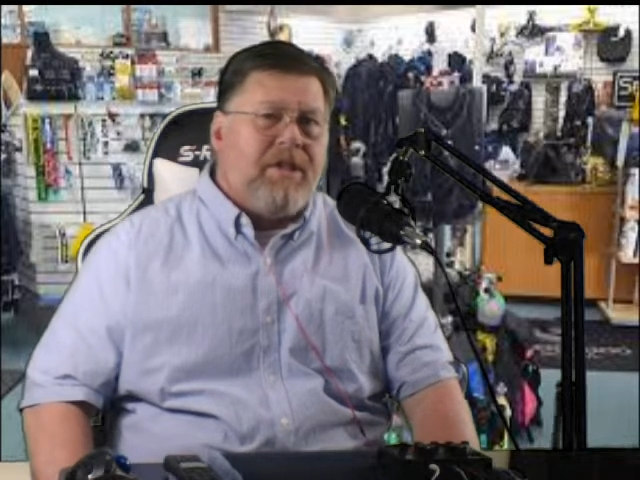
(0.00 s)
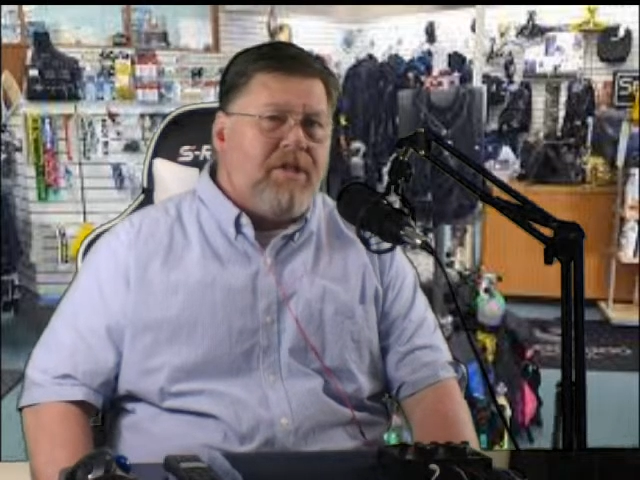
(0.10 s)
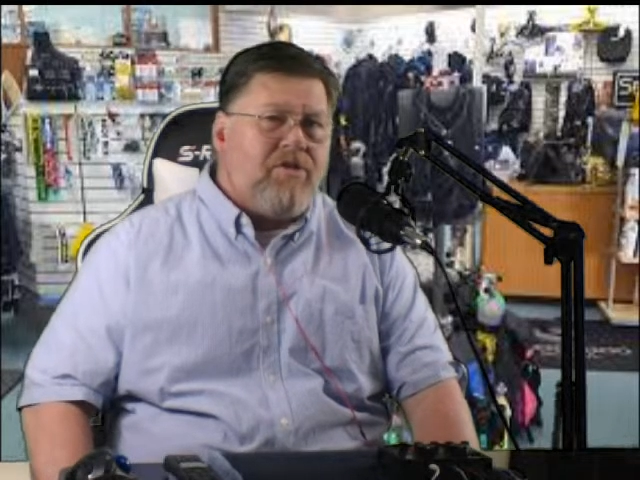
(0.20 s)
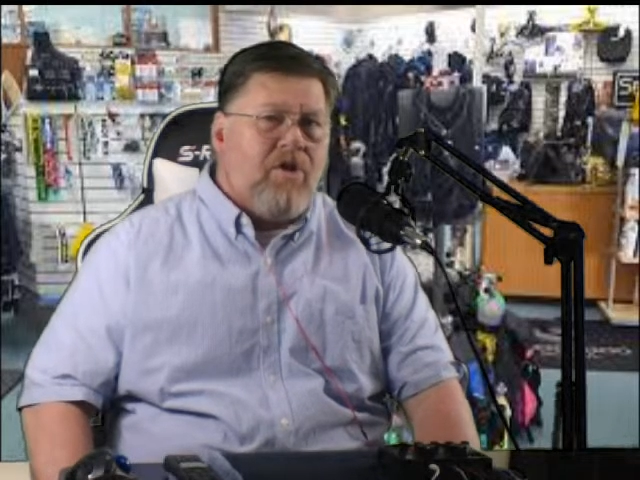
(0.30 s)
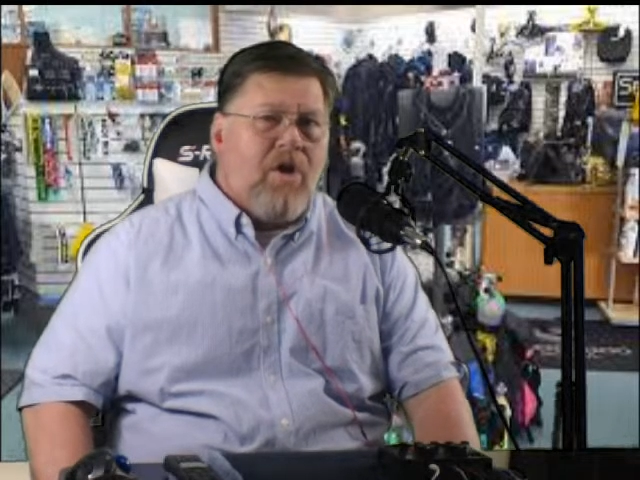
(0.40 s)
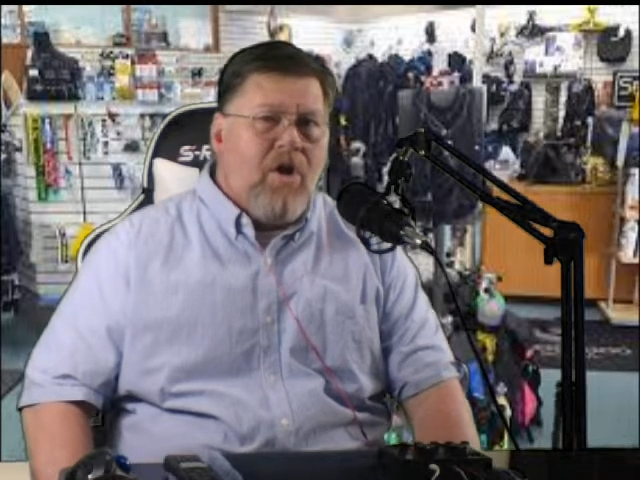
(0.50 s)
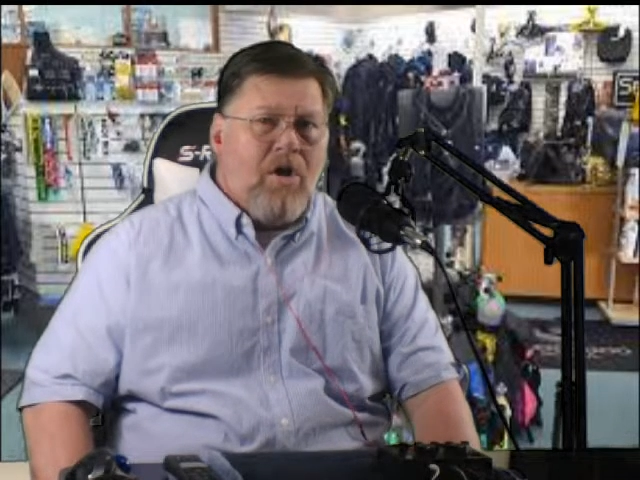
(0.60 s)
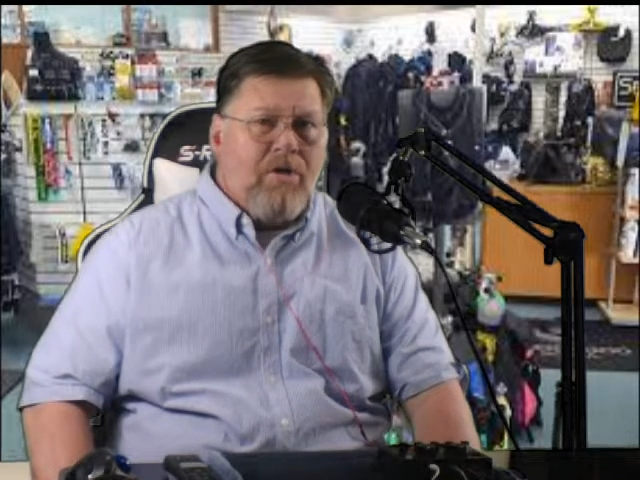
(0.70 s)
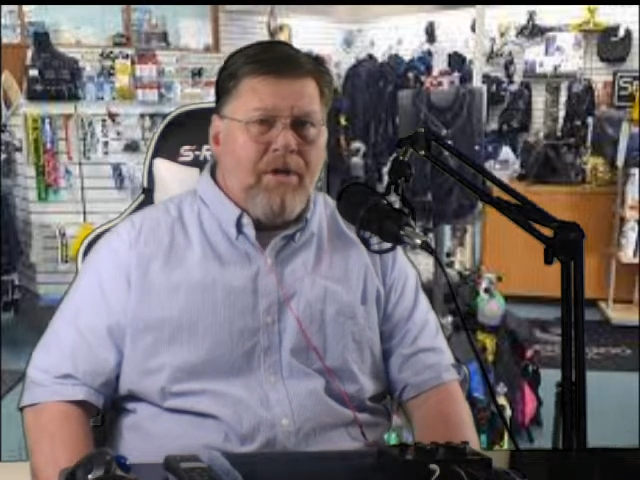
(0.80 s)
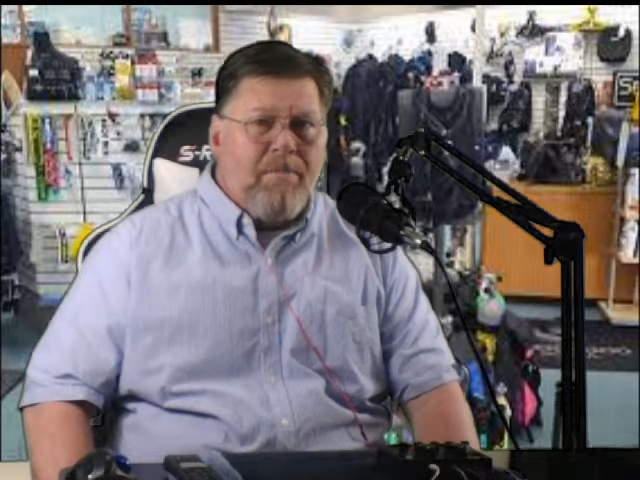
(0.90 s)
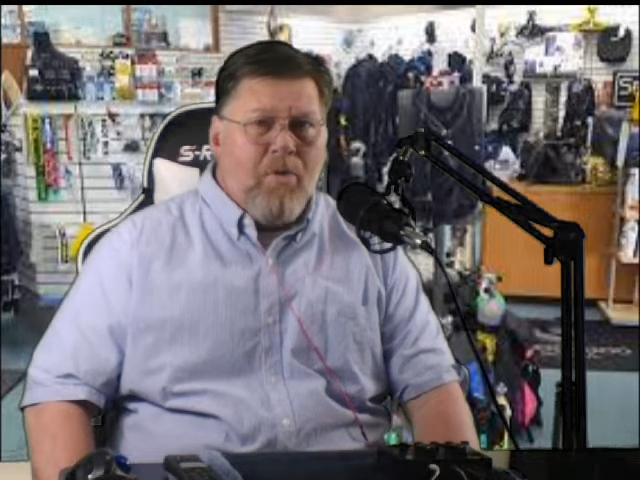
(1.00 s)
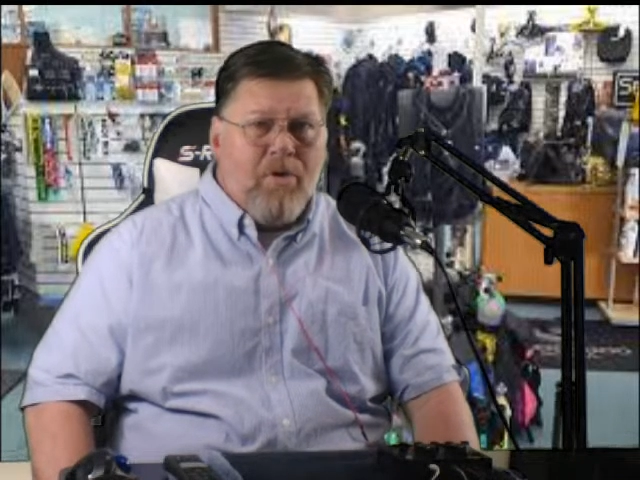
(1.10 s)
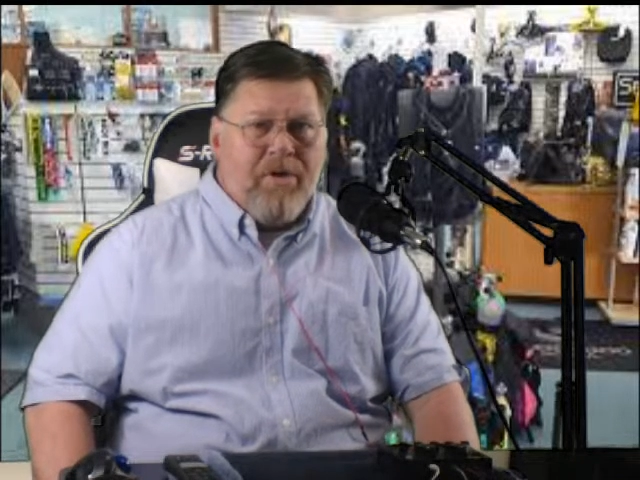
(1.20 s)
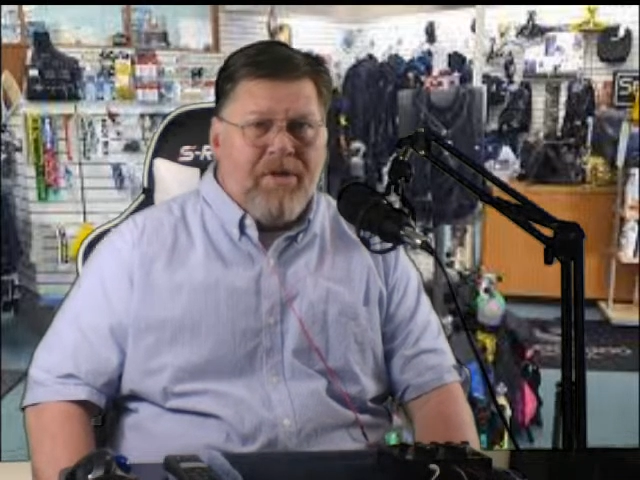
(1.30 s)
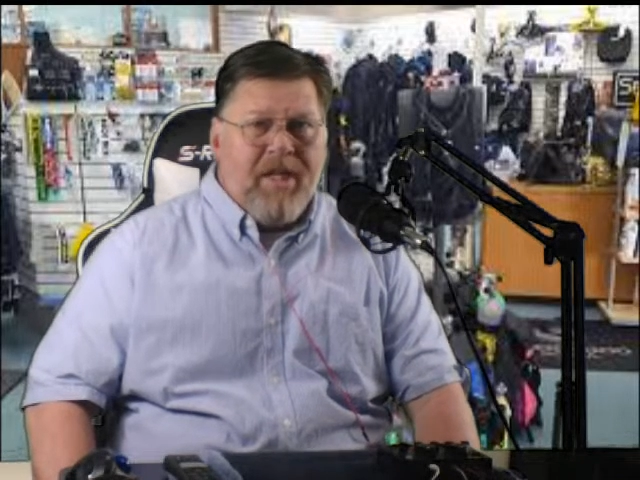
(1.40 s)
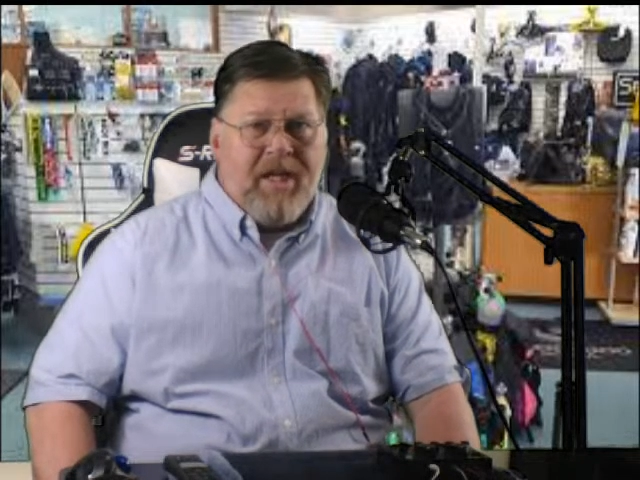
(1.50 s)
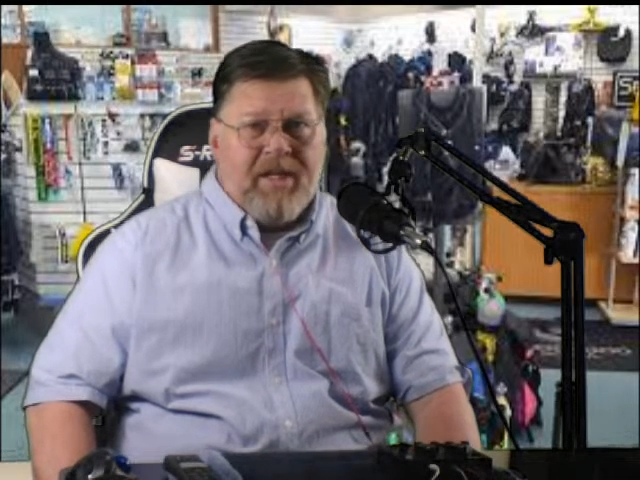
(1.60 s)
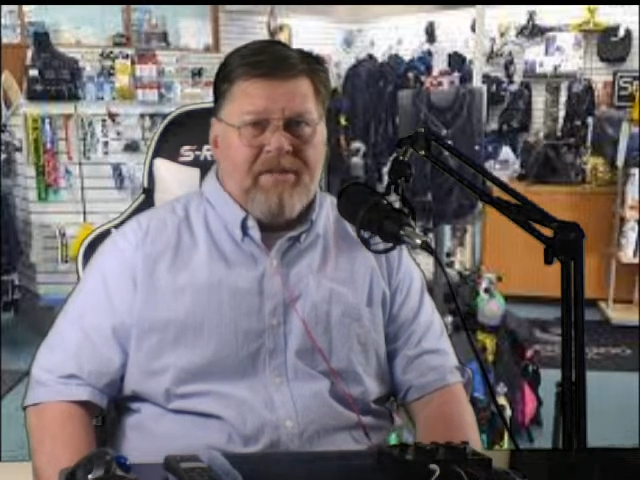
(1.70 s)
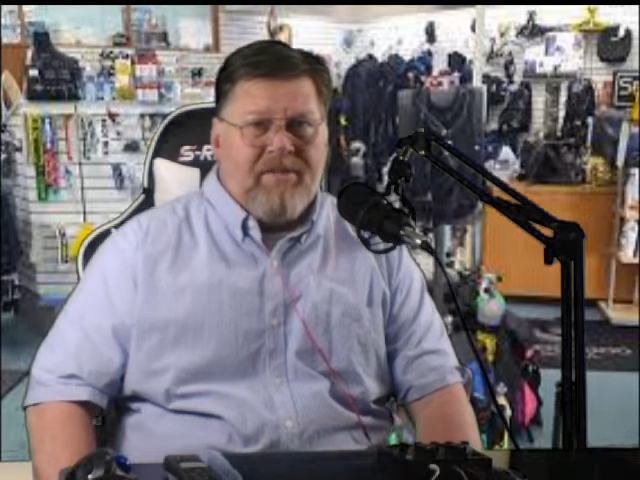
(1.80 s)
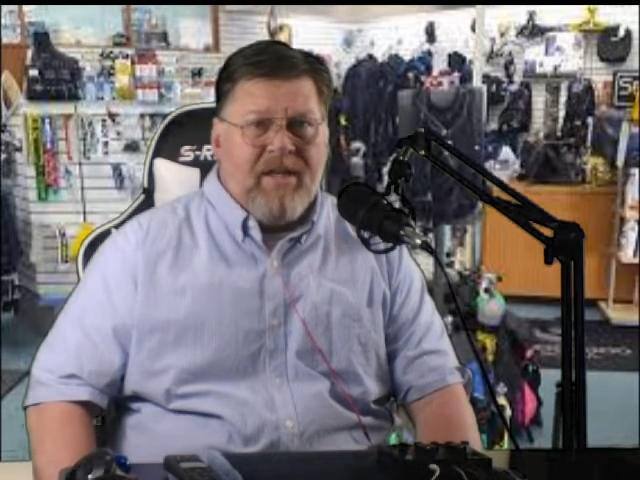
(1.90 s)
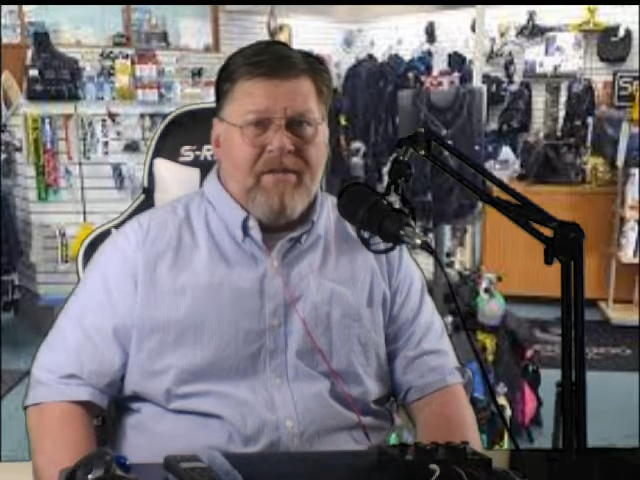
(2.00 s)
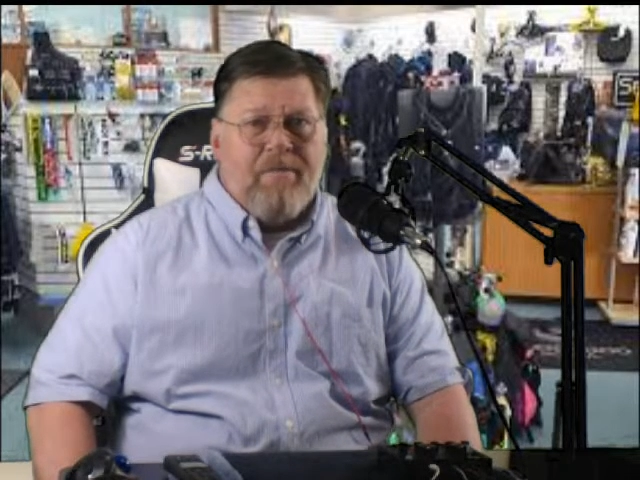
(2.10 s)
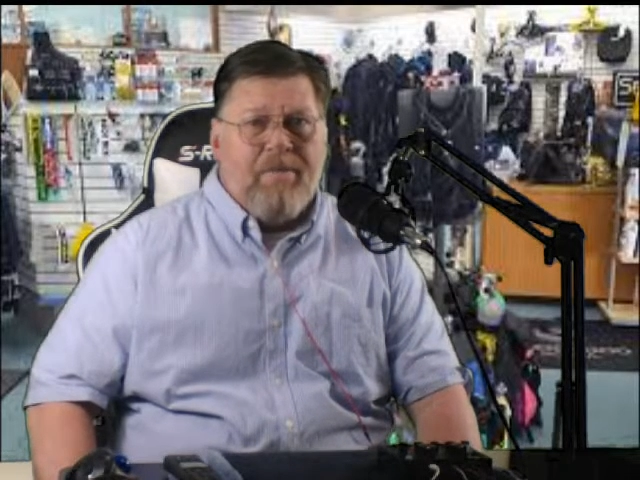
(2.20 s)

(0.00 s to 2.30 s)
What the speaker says: these are all important things that